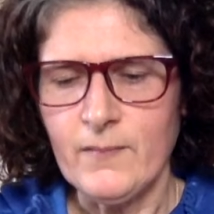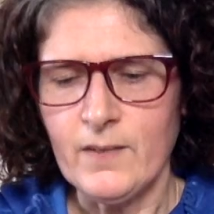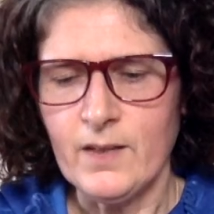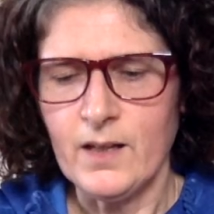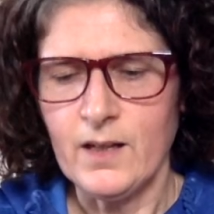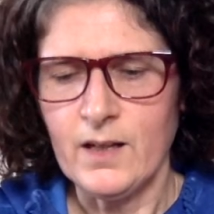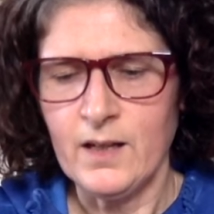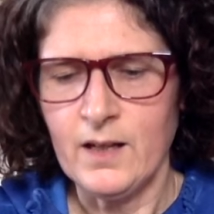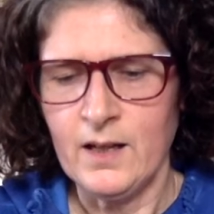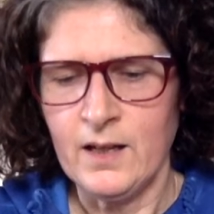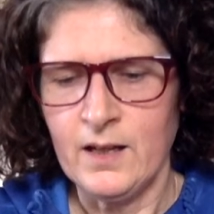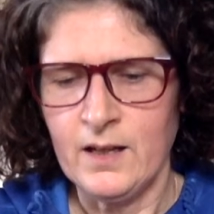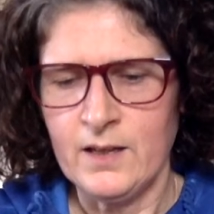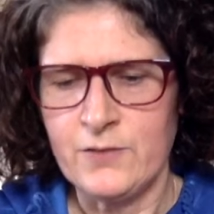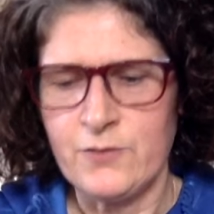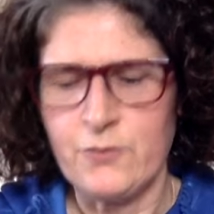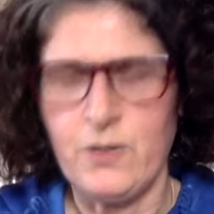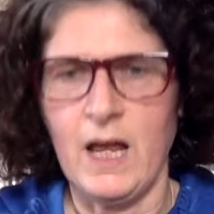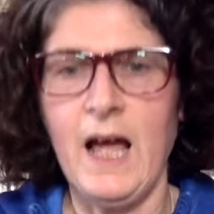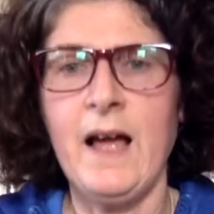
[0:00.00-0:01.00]

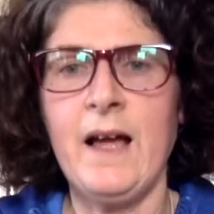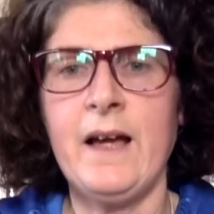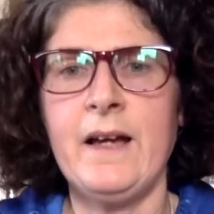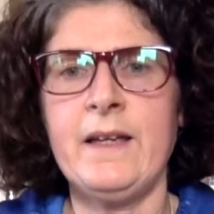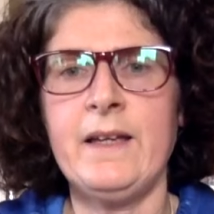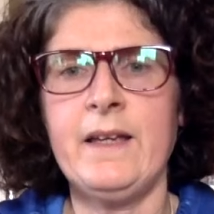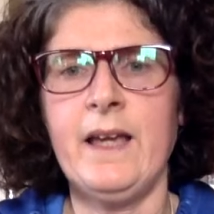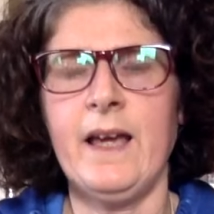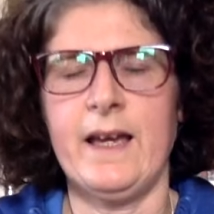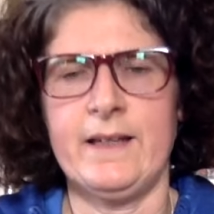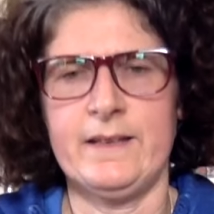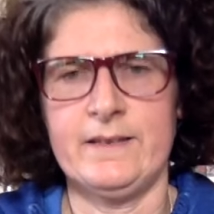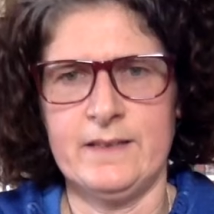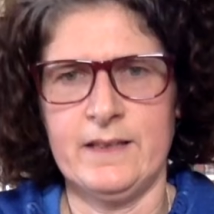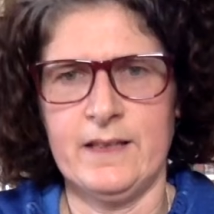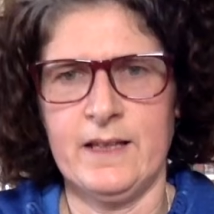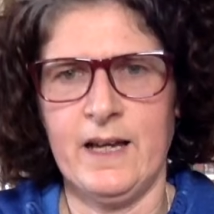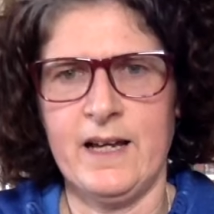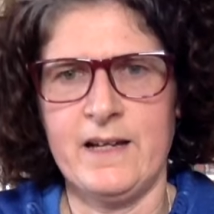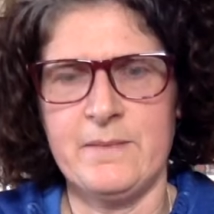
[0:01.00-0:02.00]
July, and
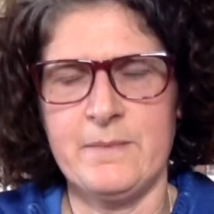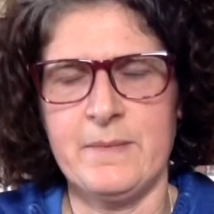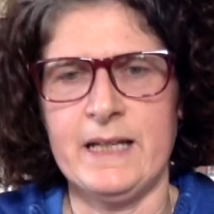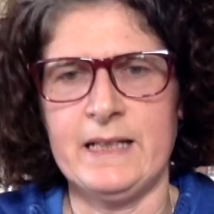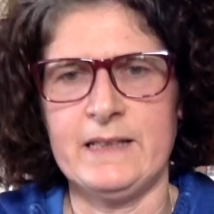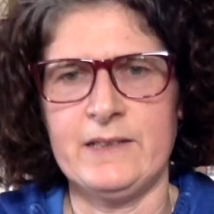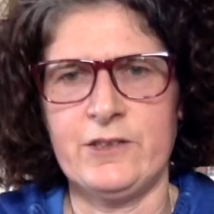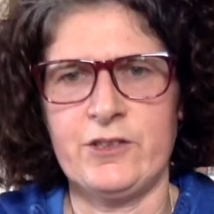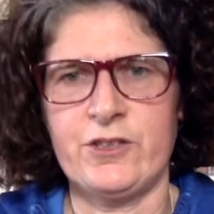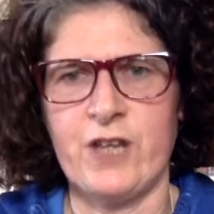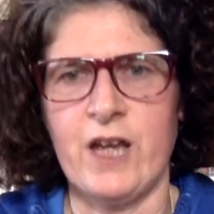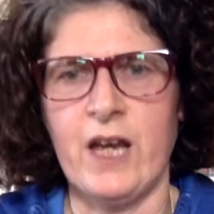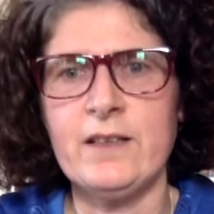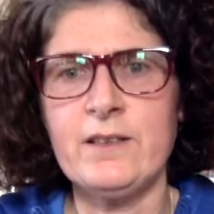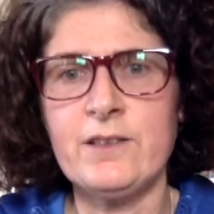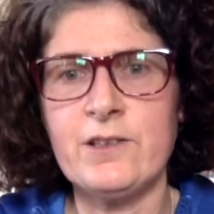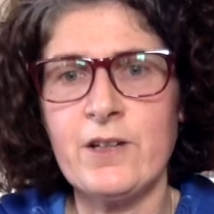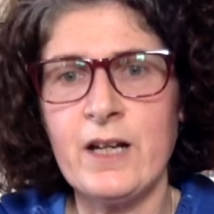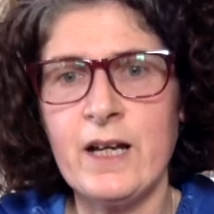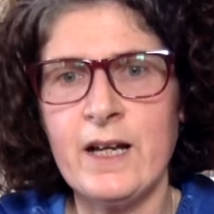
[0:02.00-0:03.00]
I met
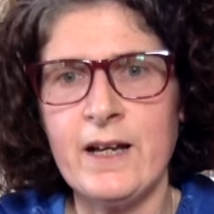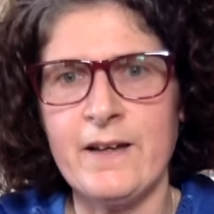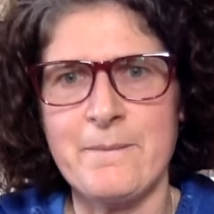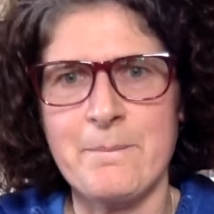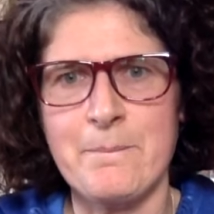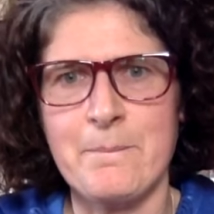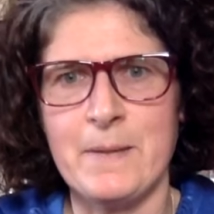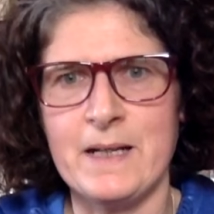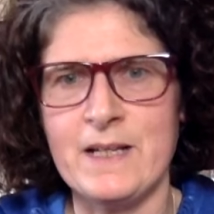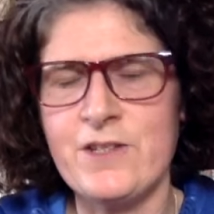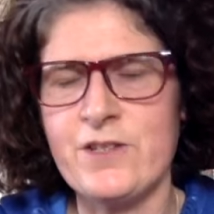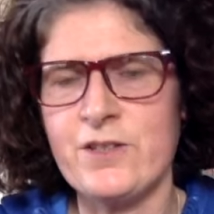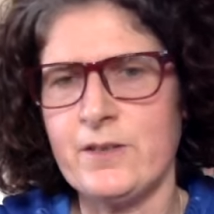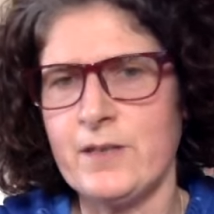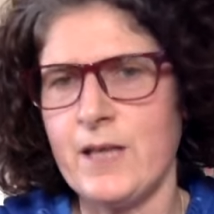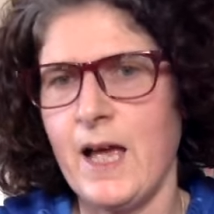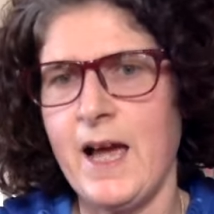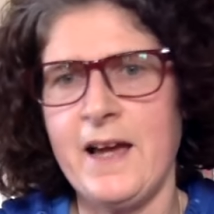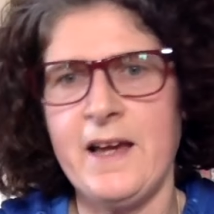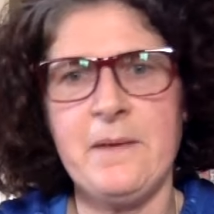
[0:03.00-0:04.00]
Chandra a bunch of
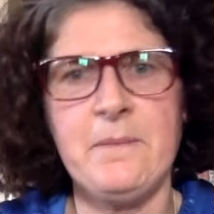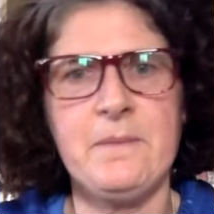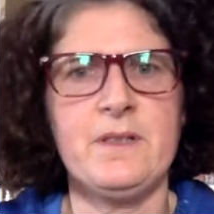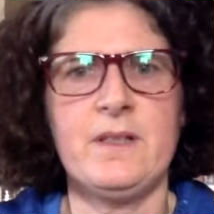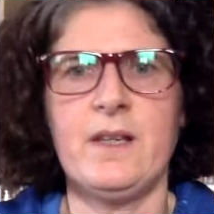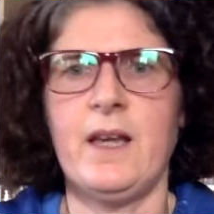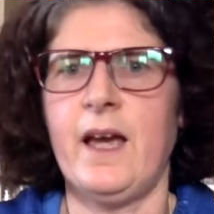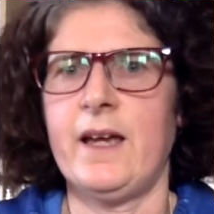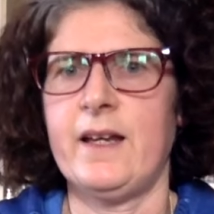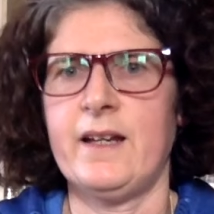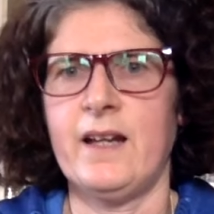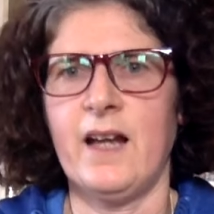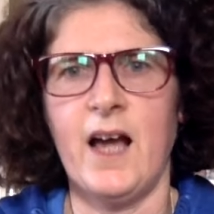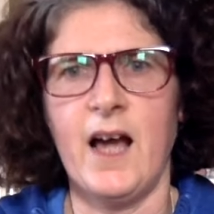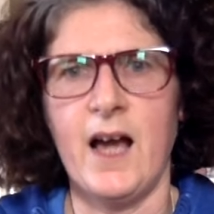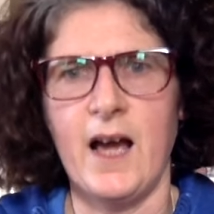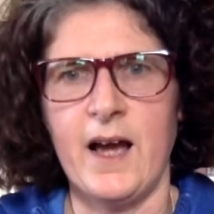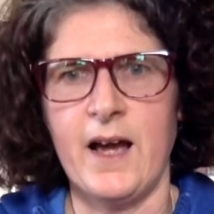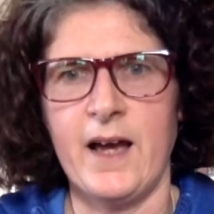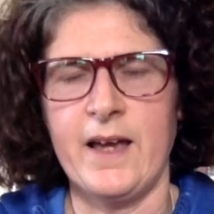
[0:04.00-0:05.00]
times, and
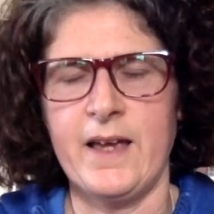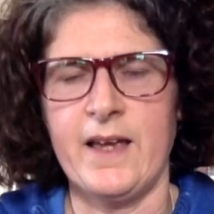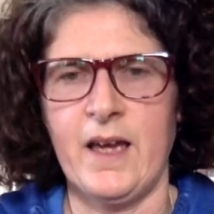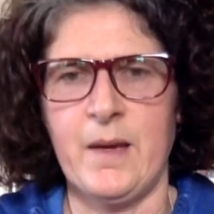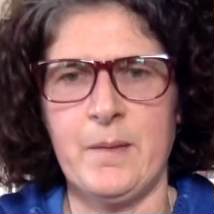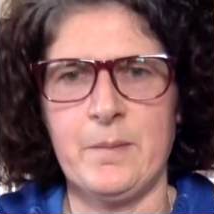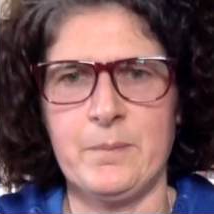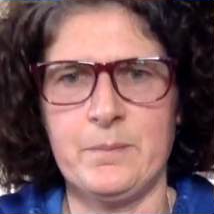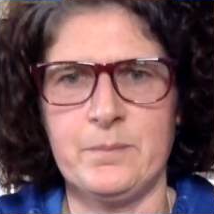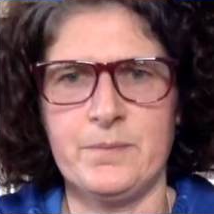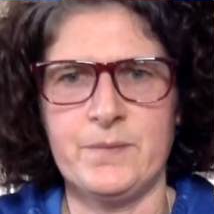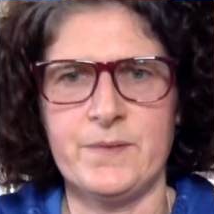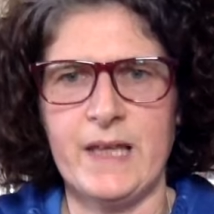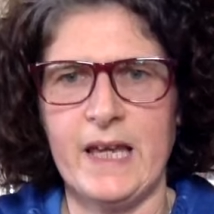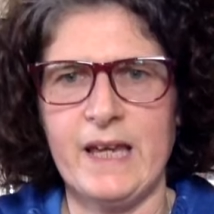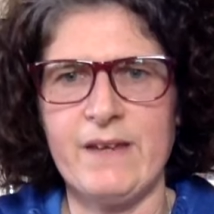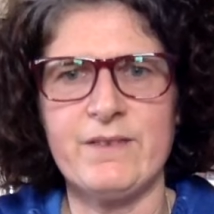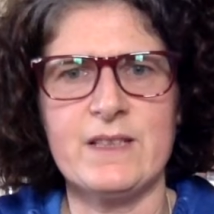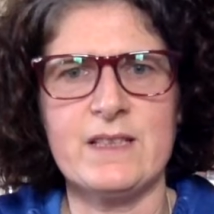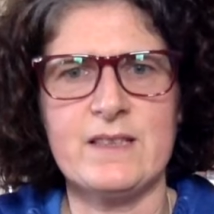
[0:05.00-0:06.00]
I am
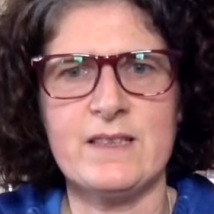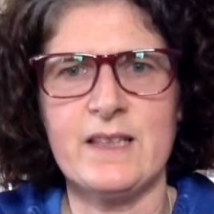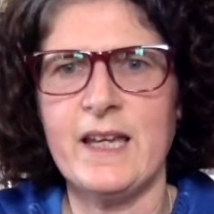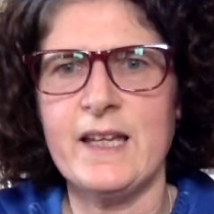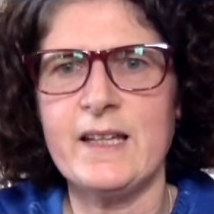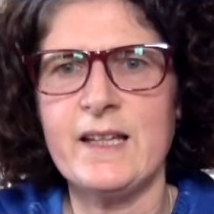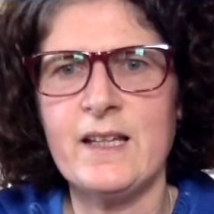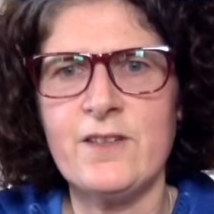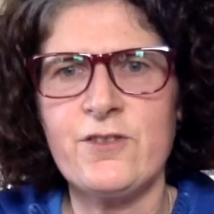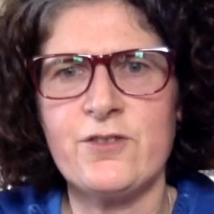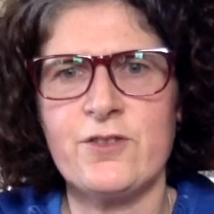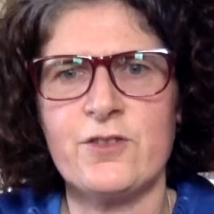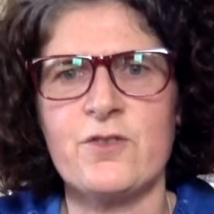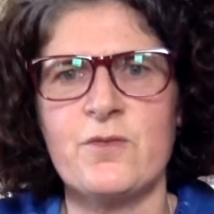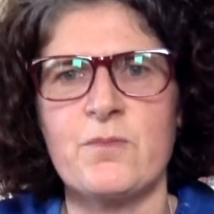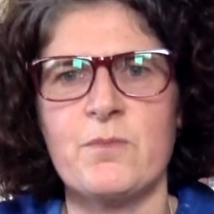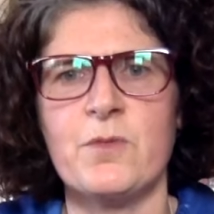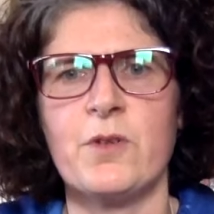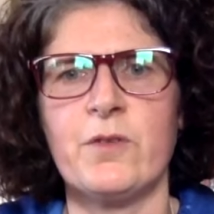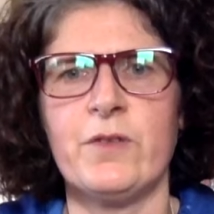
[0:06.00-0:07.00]
devastated. She's
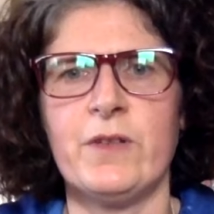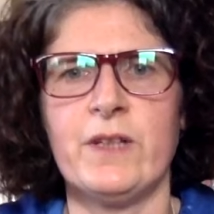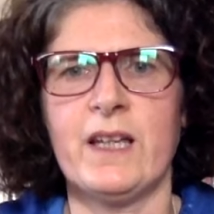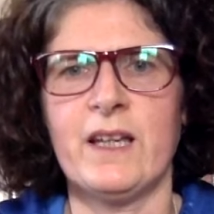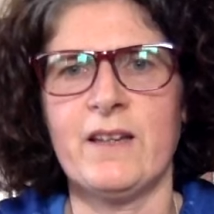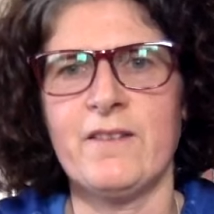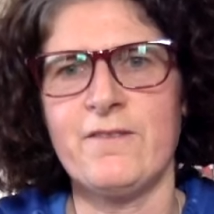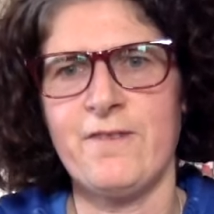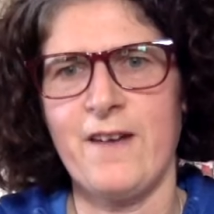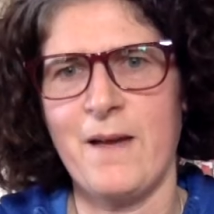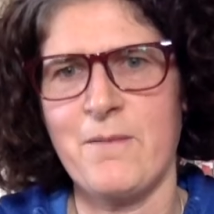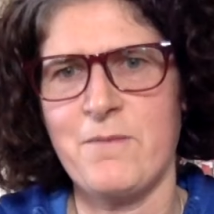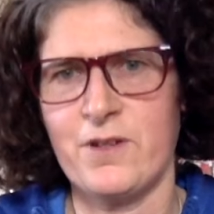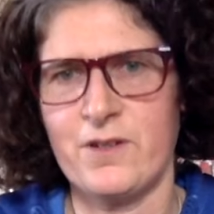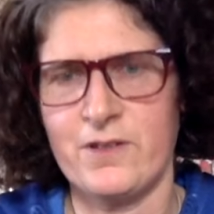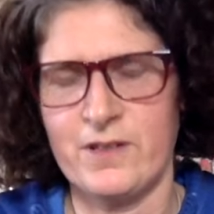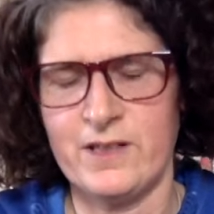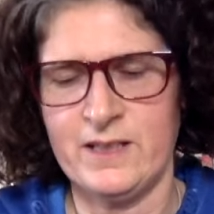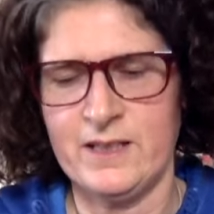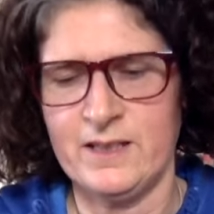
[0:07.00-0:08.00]
moving in
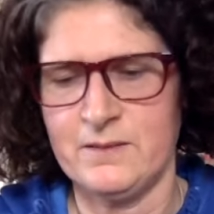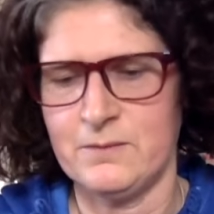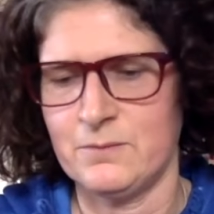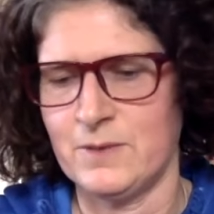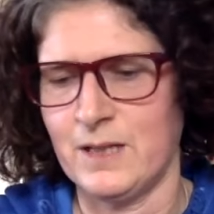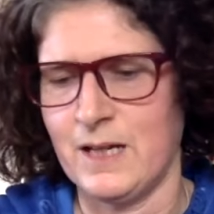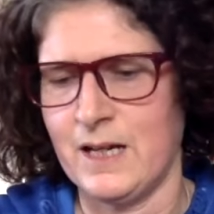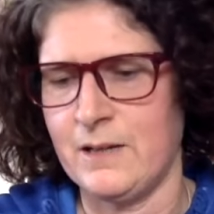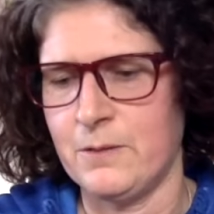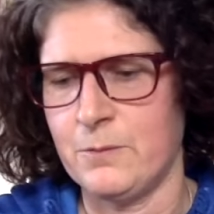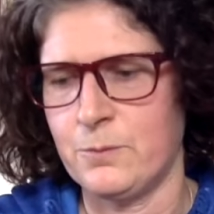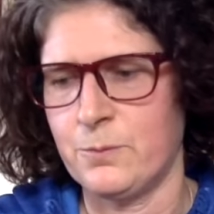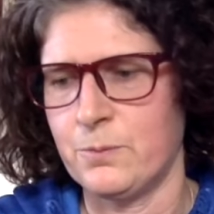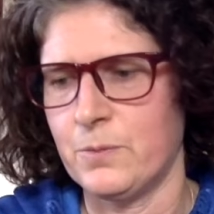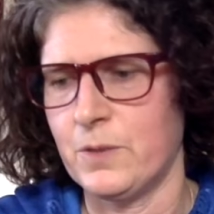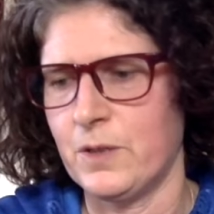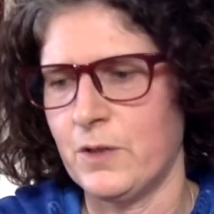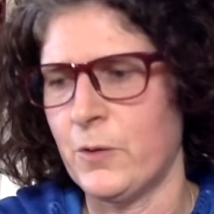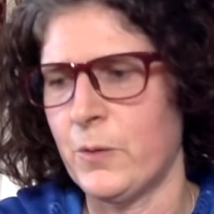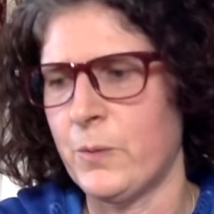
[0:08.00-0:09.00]
February. I
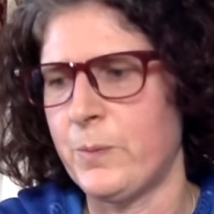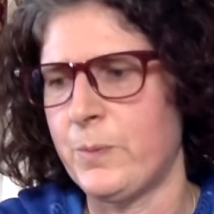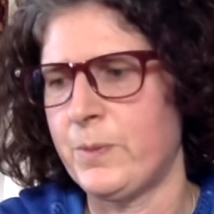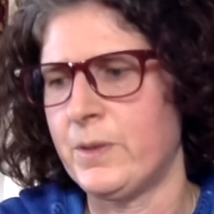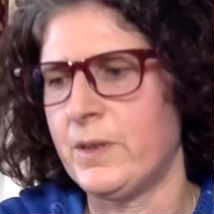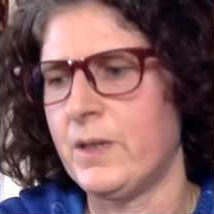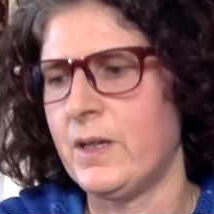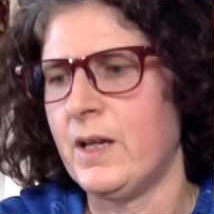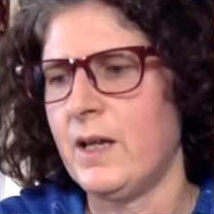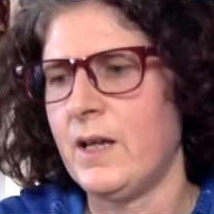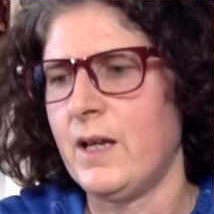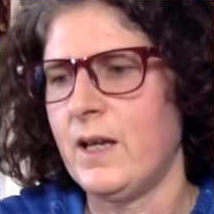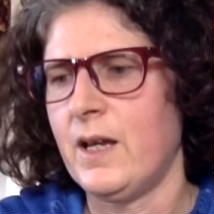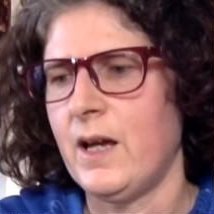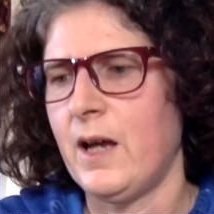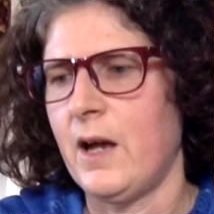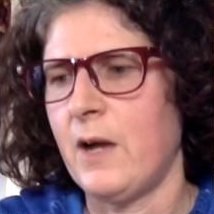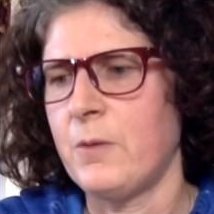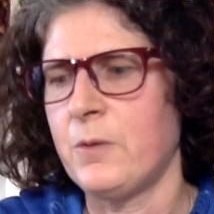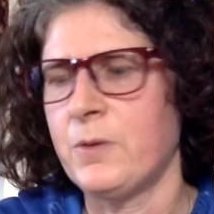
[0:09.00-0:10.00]
hope.
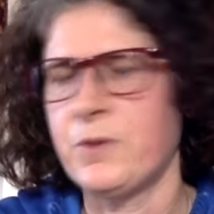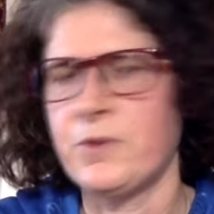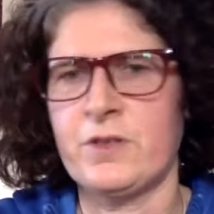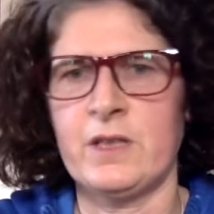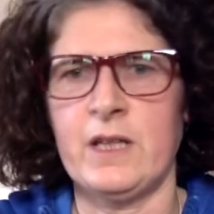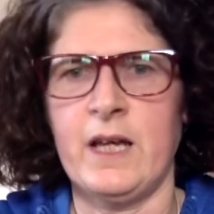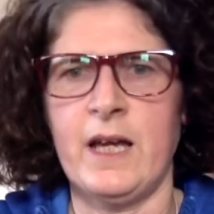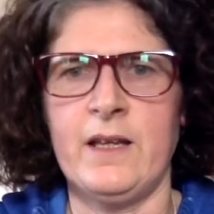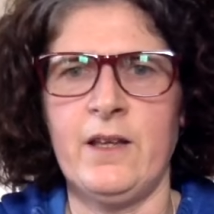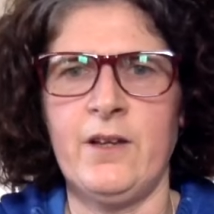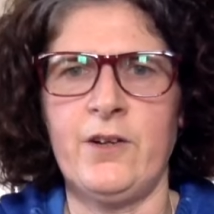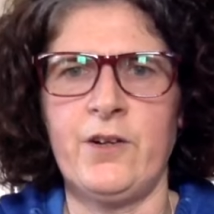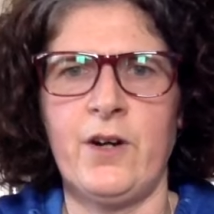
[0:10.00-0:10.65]
I was at her